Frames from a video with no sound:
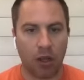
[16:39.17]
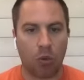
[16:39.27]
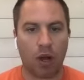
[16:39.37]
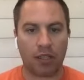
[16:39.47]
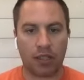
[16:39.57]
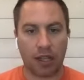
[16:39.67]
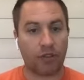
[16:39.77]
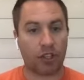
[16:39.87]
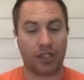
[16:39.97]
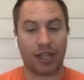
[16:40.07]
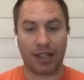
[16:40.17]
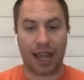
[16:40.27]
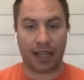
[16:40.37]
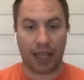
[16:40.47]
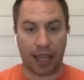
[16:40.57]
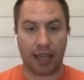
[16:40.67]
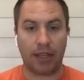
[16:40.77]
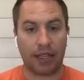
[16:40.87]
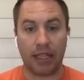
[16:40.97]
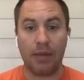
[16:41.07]
Well, instead of just sending that canned
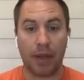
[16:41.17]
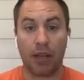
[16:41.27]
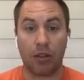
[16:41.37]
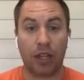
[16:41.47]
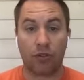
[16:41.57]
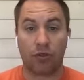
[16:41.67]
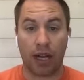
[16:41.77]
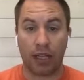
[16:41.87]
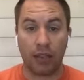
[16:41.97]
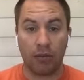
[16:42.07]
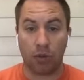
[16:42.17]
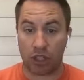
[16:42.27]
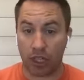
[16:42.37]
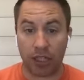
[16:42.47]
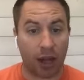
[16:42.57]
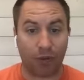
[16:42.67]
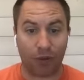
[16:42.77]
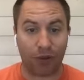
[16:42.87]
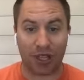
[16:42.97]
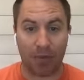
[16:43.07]
email that's ready, which is
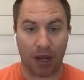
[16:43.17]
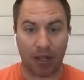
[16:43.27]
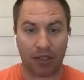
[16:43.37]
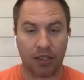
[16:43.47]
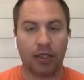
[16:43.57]
helpful some months,